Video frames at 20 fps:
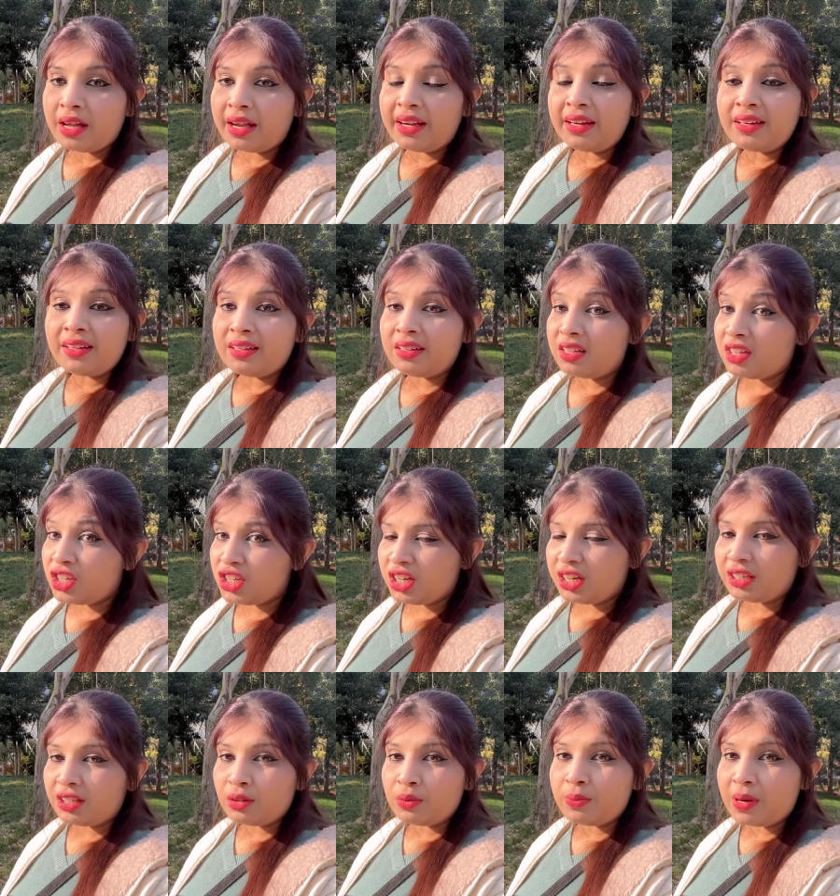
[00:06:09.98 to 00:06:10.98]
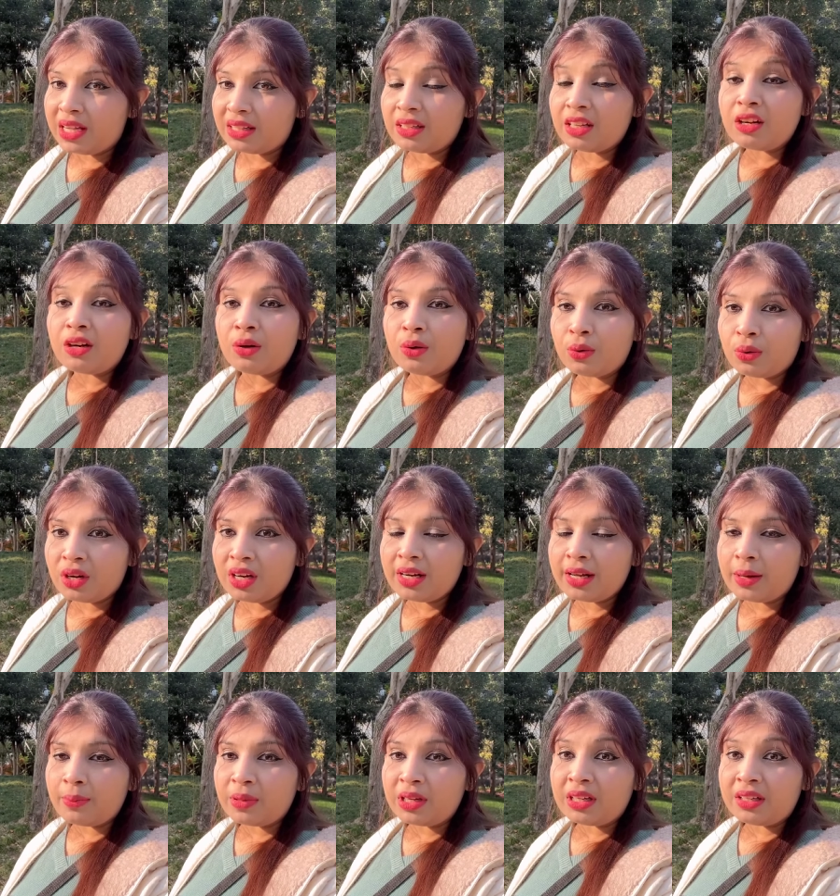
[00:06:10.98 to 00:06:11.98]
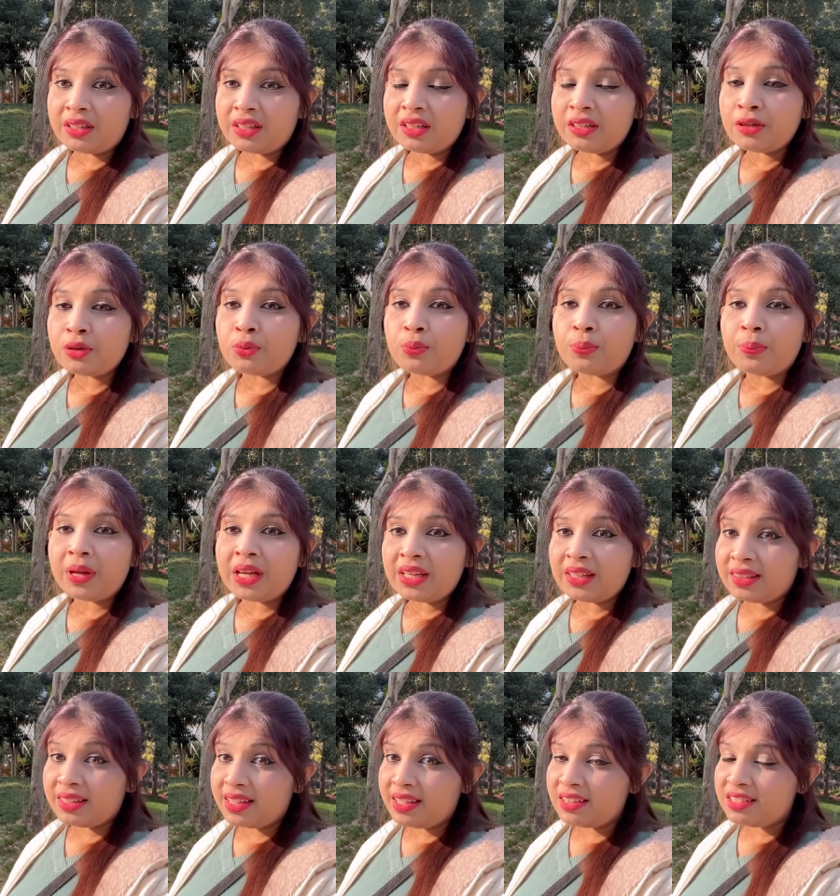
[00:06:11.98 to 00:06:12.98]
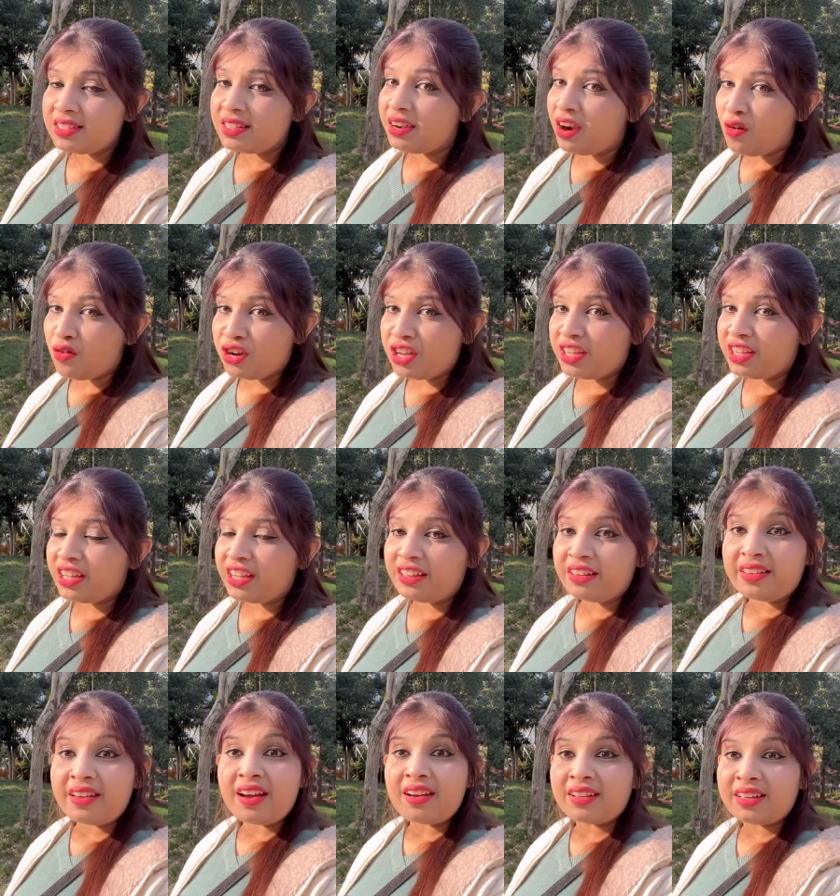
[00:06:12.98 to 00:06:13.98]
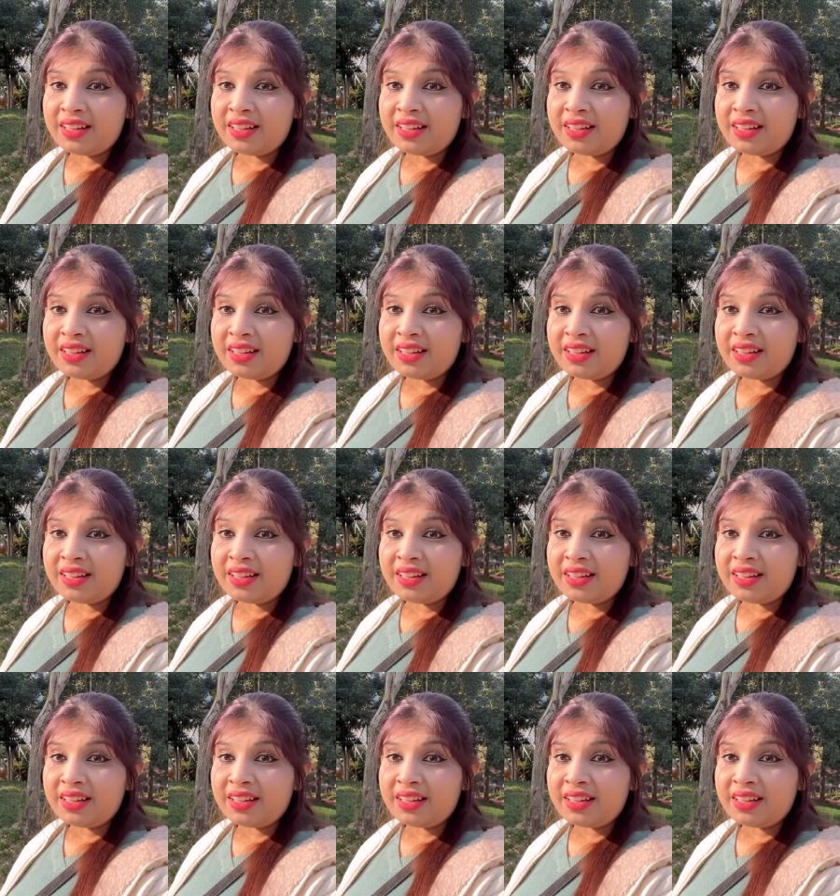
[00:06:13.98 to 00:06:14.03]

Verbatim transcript: and initiative by the local community to make their surrounding area